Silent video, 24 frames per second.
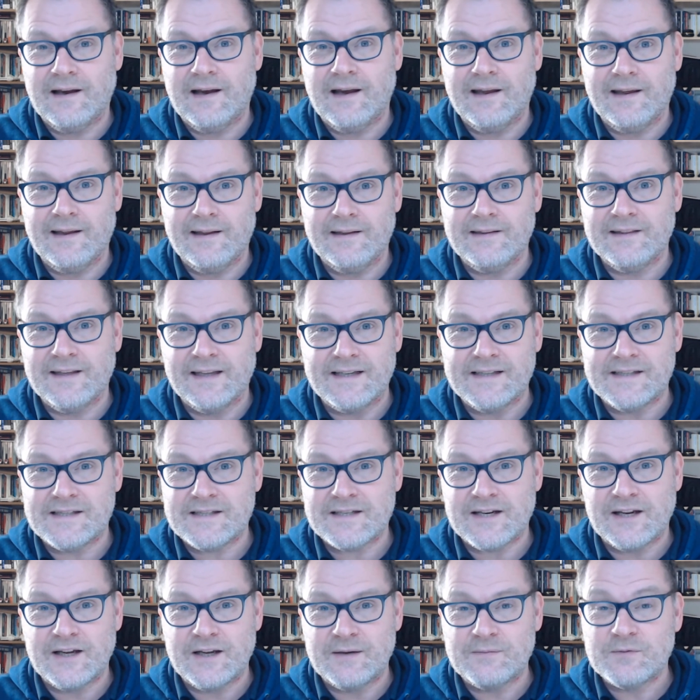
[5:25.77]
in these
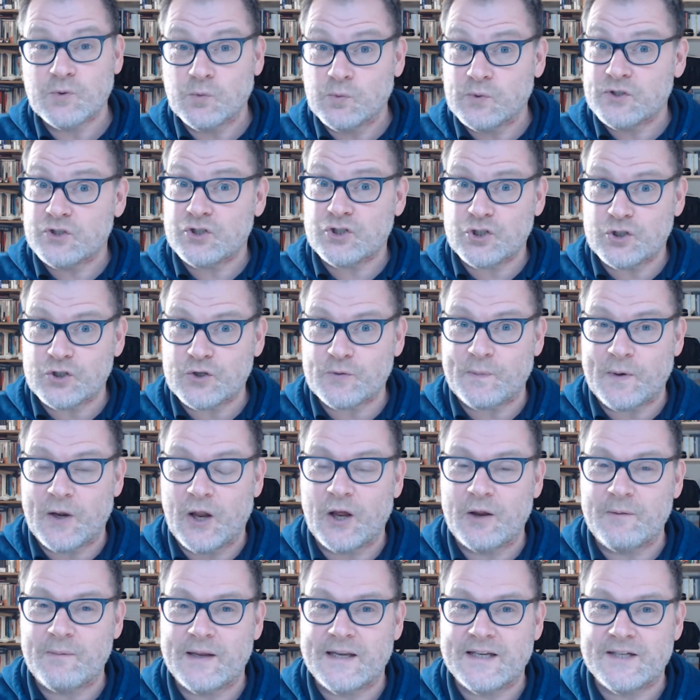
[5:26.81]
terms, or we should
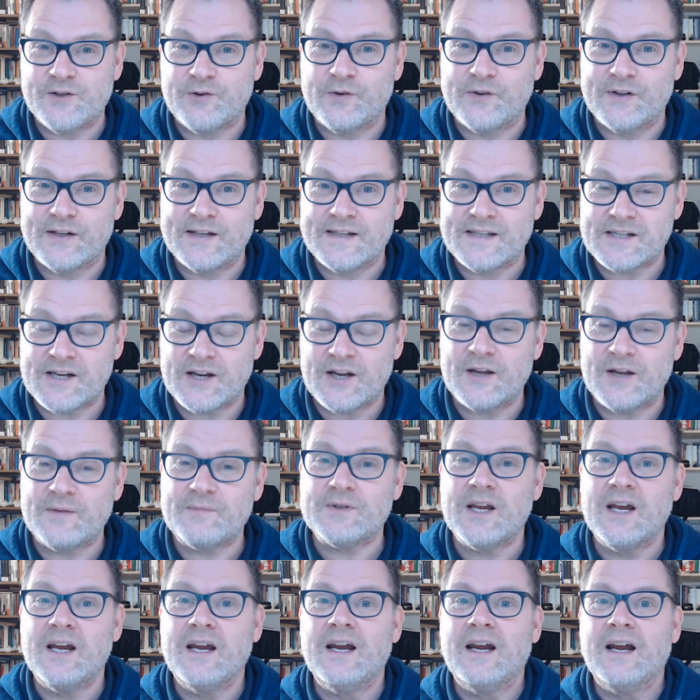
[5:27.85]
apply media in these
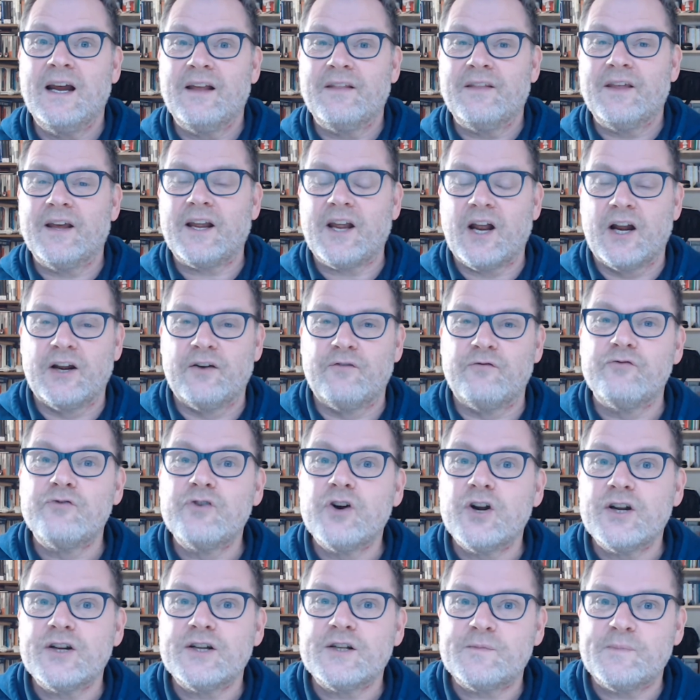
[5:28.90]
terms. They're kind of
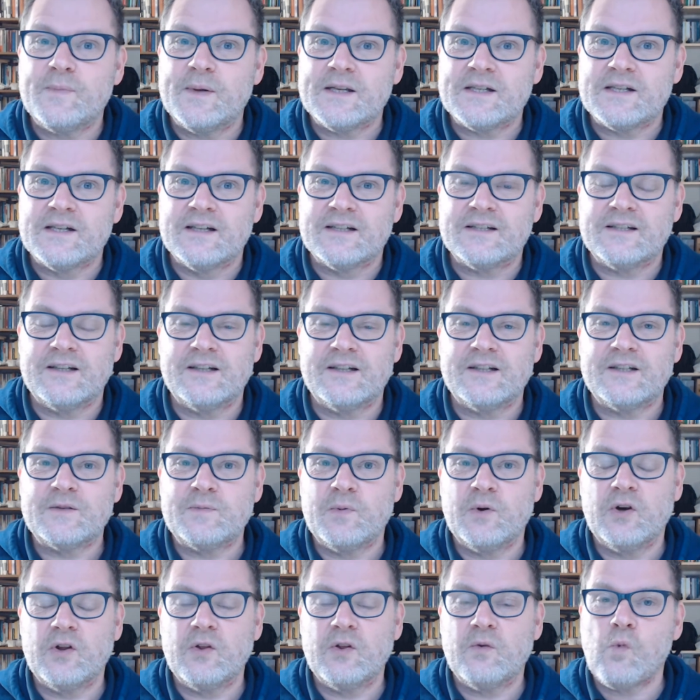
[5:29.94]
run as businesses,
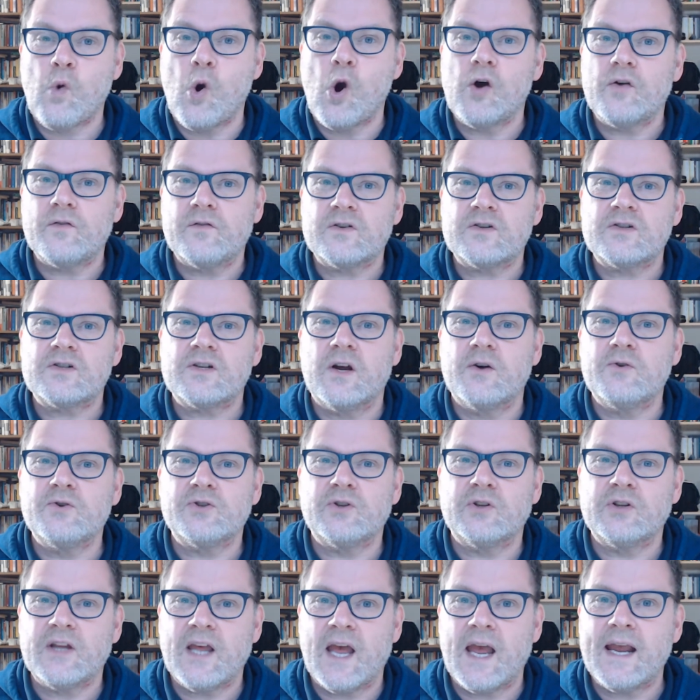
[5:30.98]
but what are the
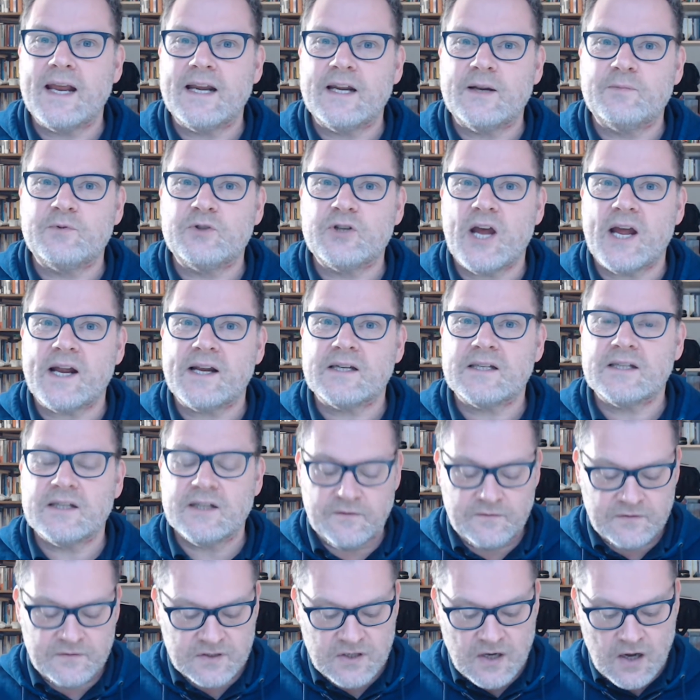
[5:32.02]
social gain
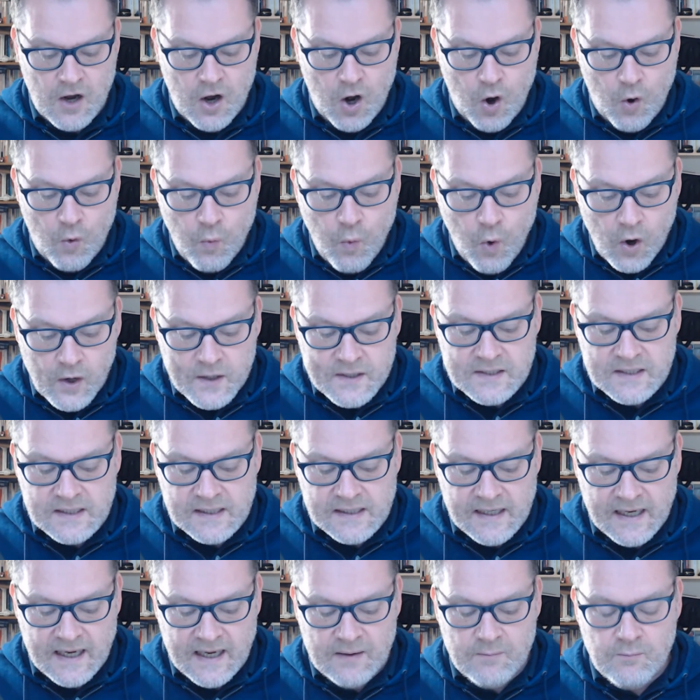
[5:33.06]
objectives? What is
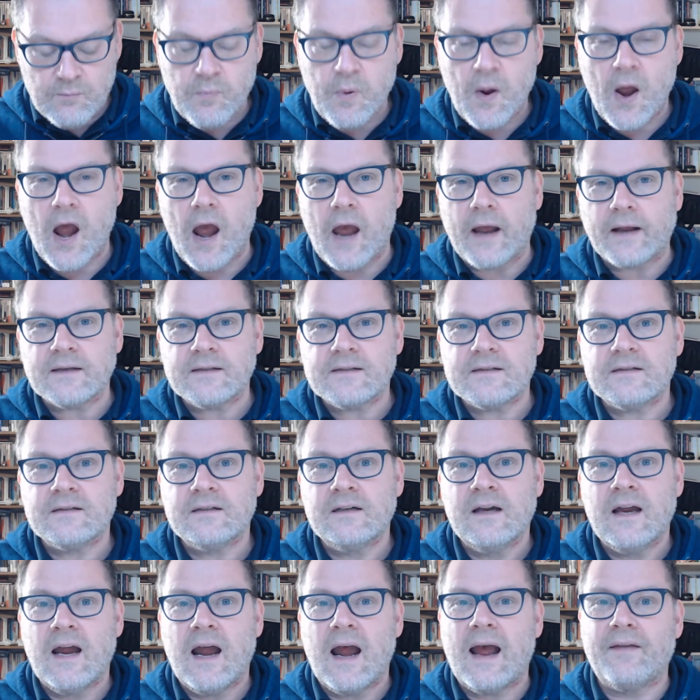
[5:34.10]
the impact
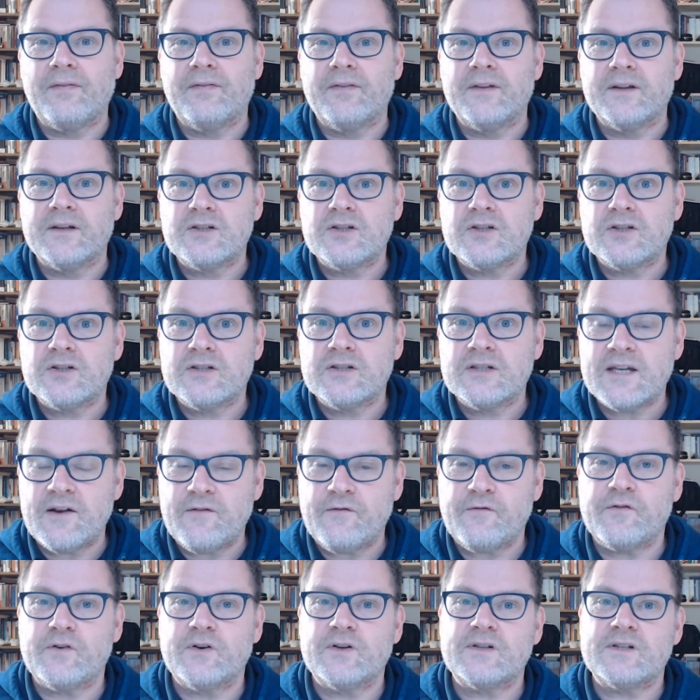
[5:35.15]
and the
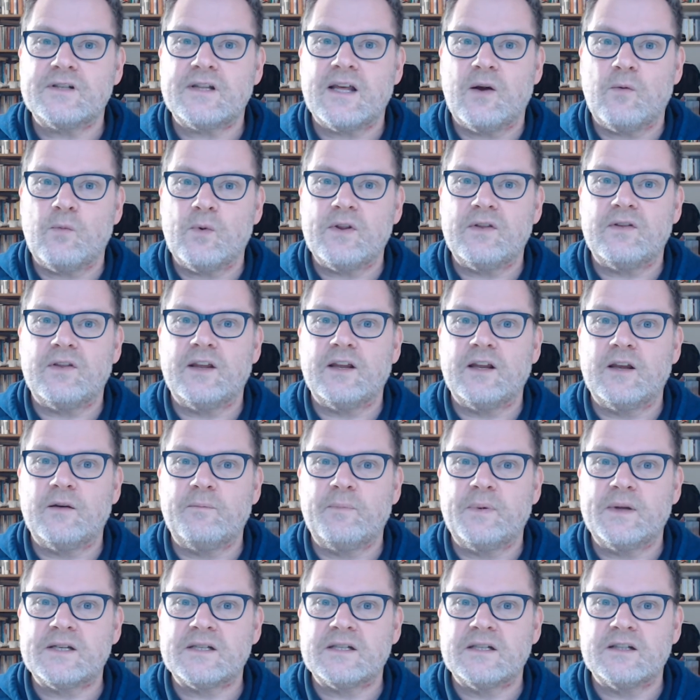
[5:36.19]
difference that we think a
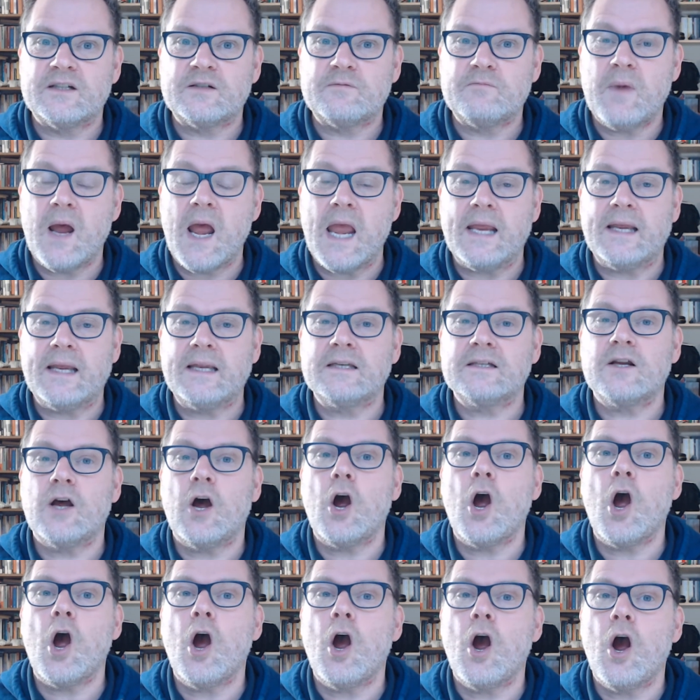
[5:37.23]
business makes
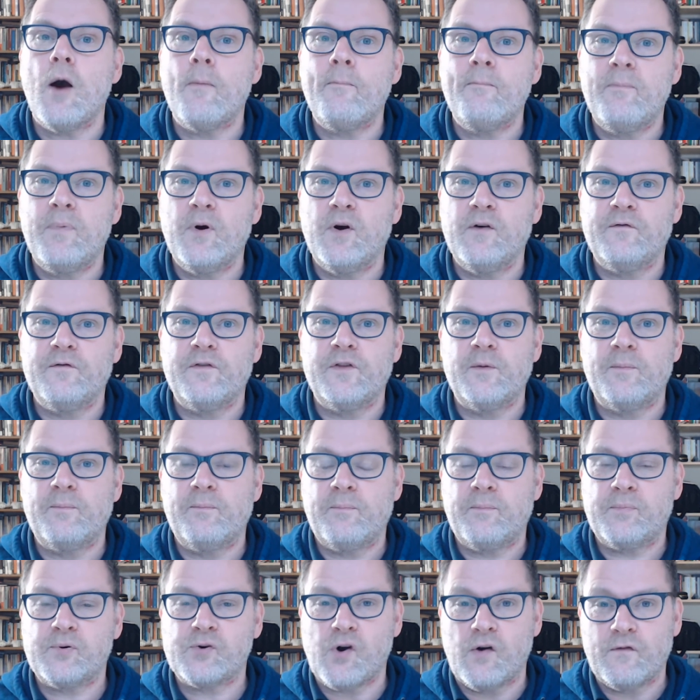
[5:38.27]
above the
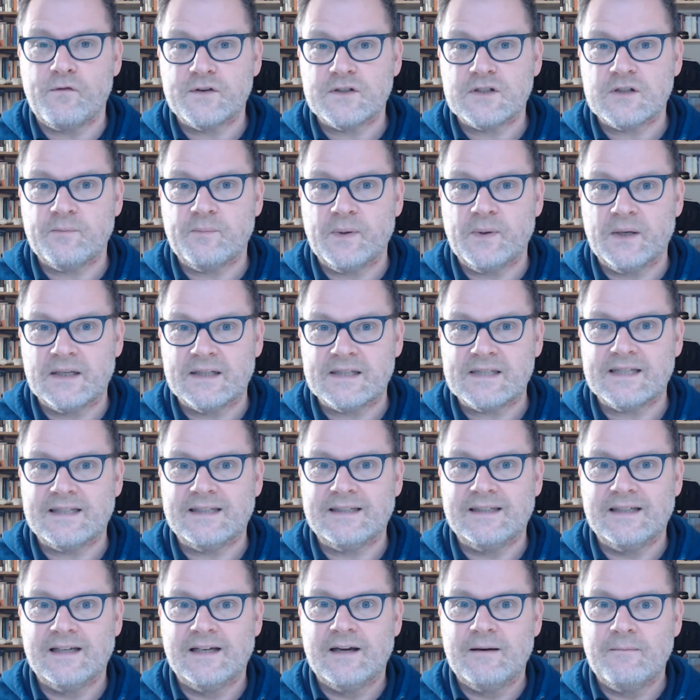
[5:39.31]

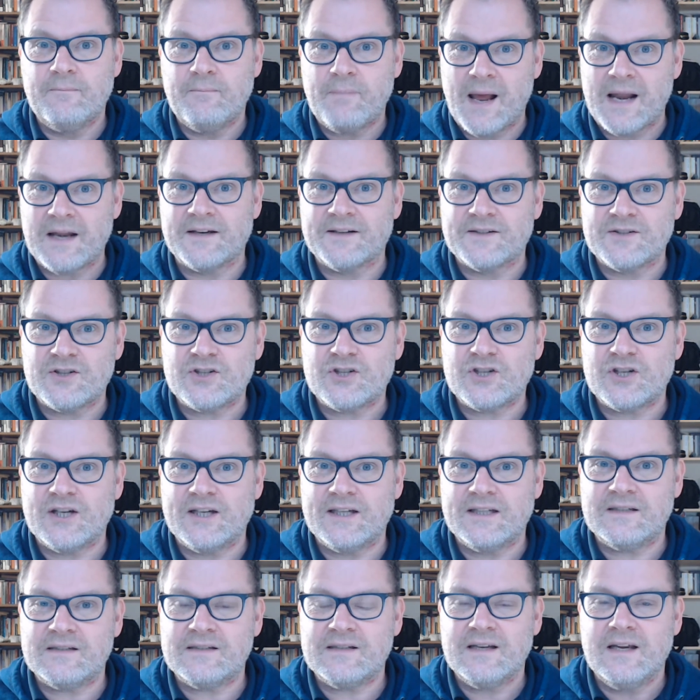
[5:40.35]
profitability balance
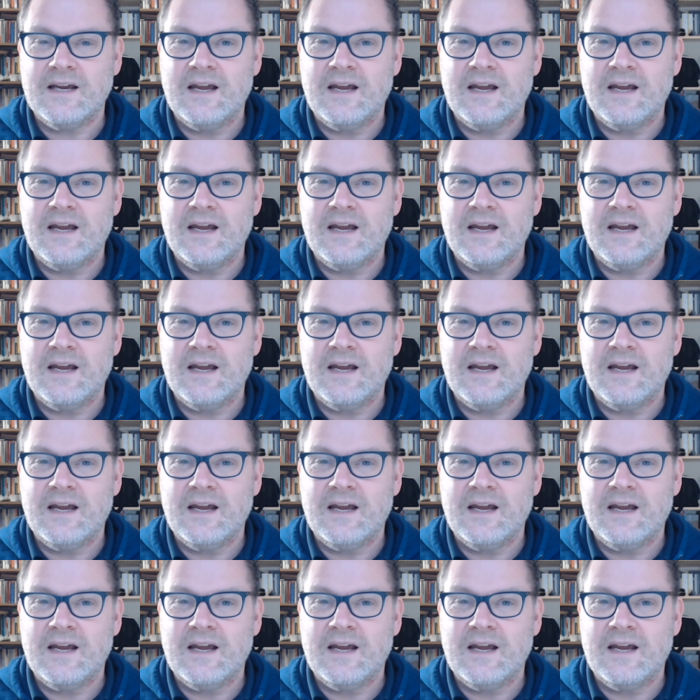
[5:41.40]
sheet?